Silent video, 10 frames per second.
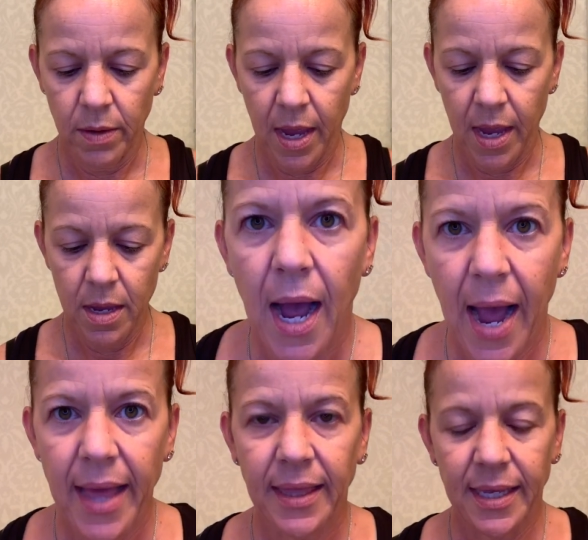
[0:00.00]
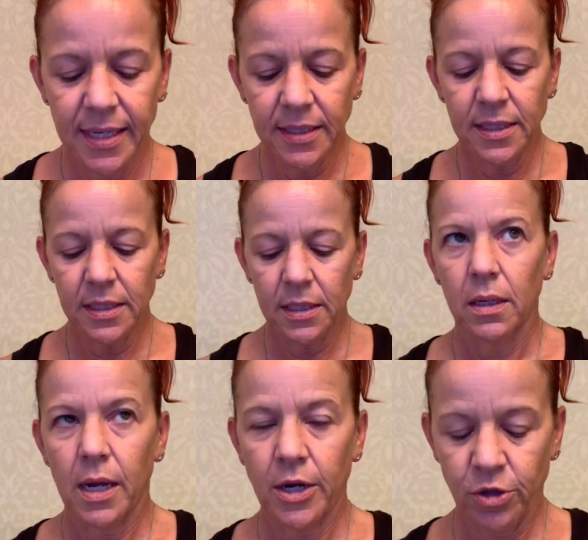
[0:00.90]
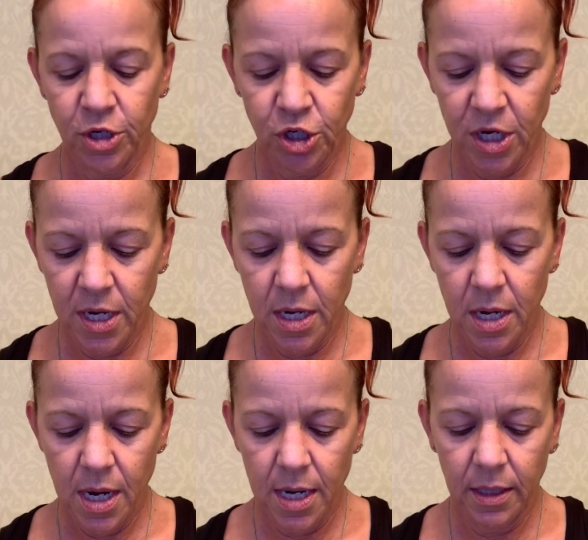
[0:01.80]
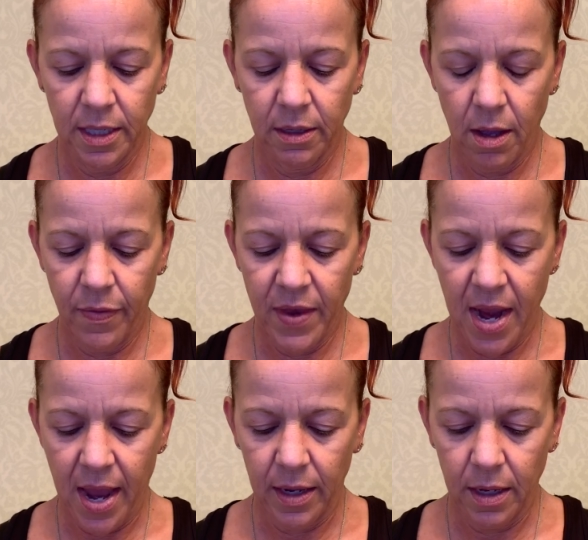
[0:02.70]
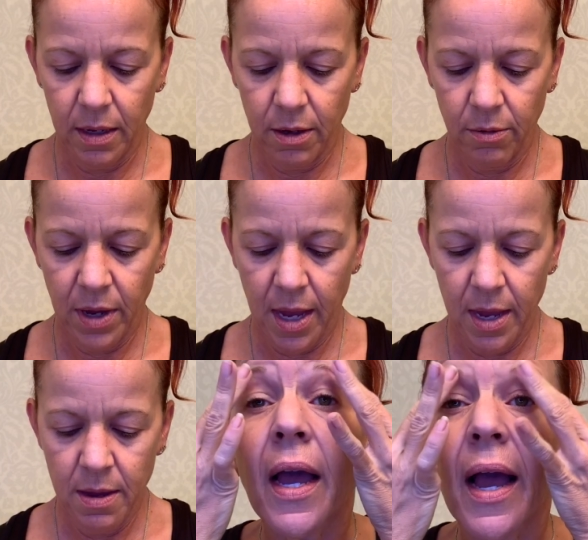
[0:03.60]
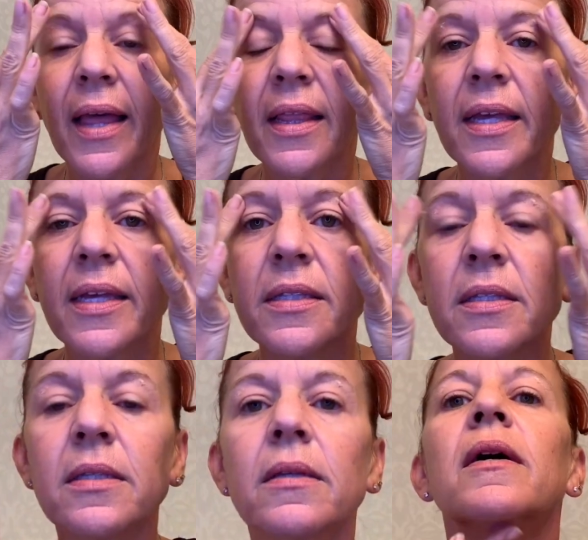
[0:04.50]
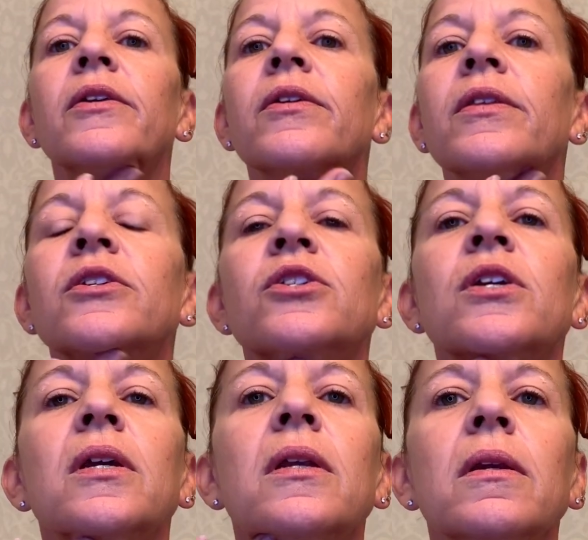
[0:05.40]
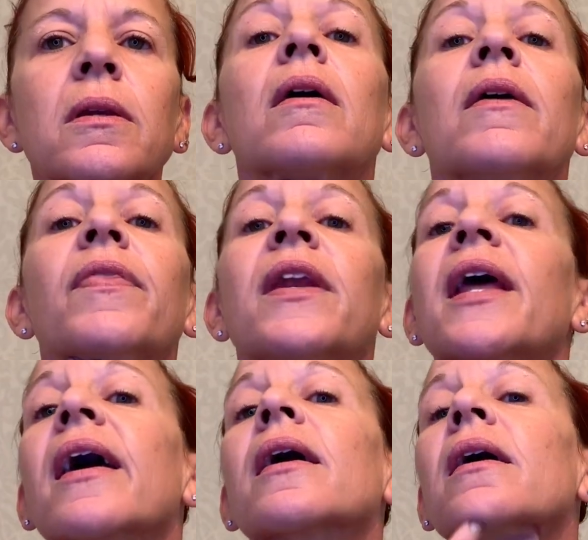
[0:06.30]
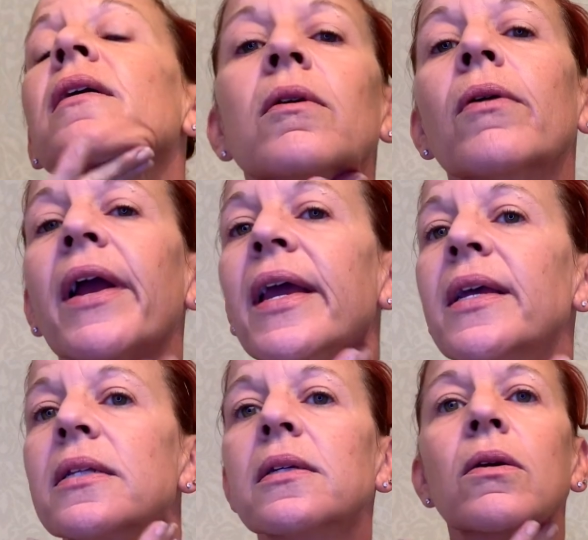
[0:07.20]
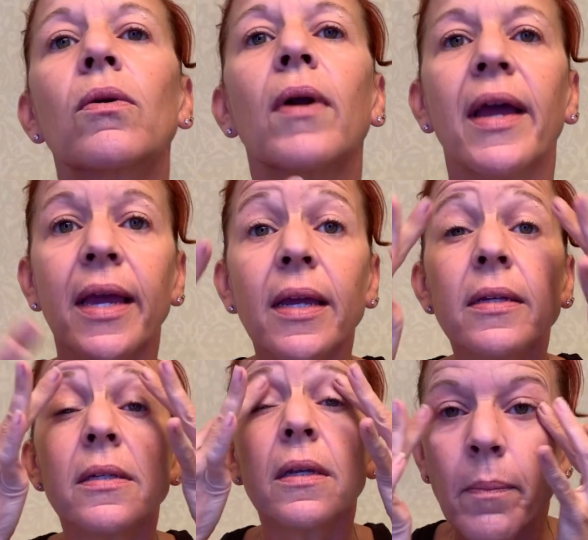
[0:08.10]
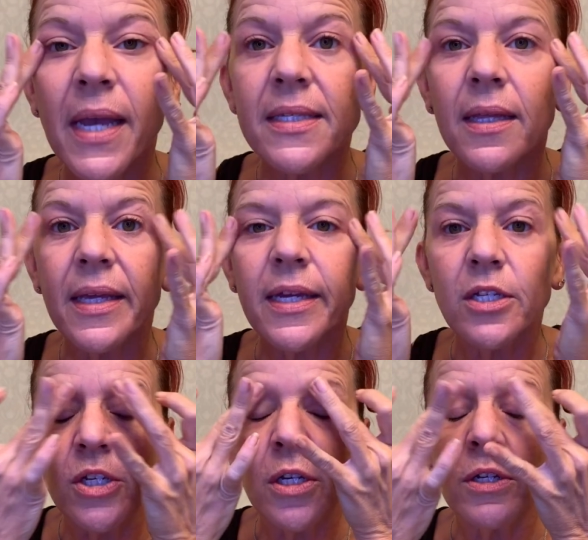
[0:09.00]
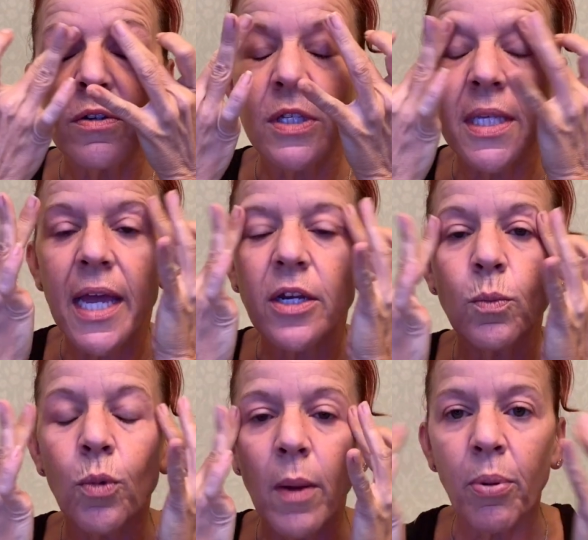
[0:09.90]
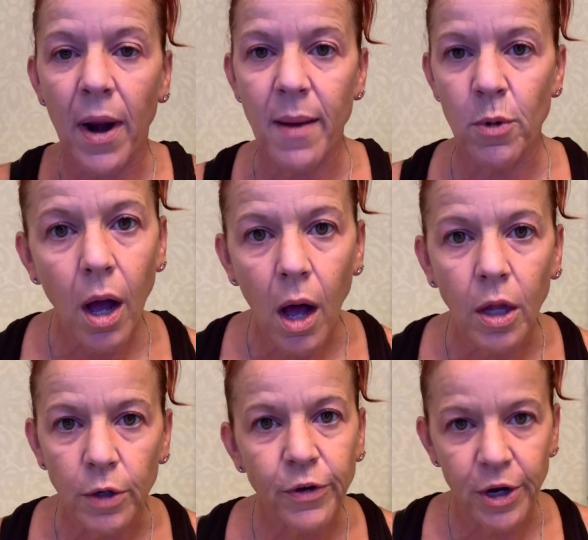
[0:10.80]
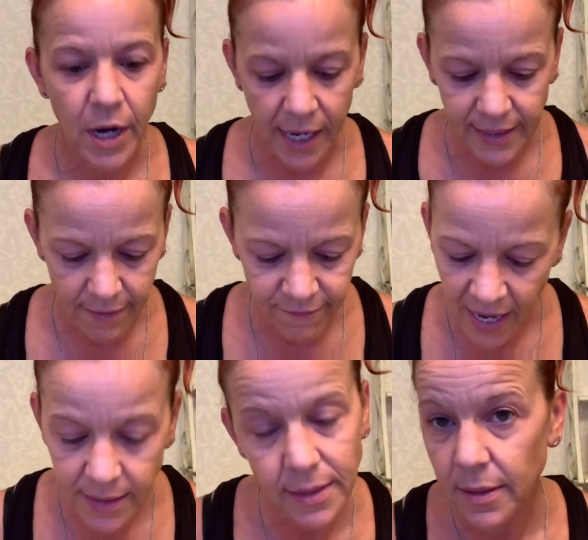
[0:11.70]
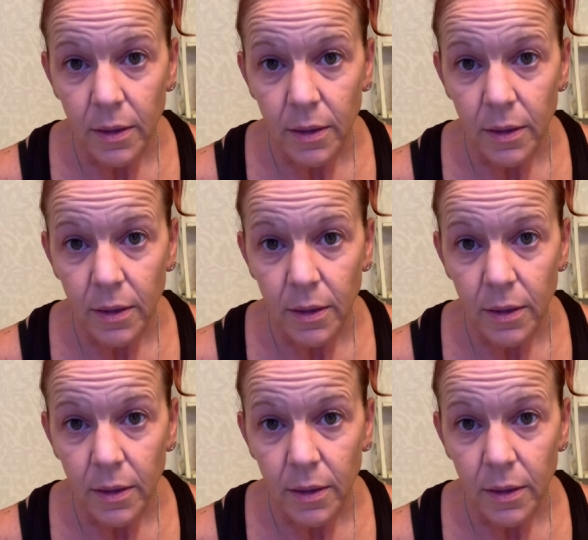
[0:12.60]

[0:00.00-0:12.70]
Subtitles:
Okay, eyelids, under the chin, and a little on the neck. Okay, eyelids, under the chin, on the neck. Great, great. Basically, he should have just said, rub primer all over your goddamn face.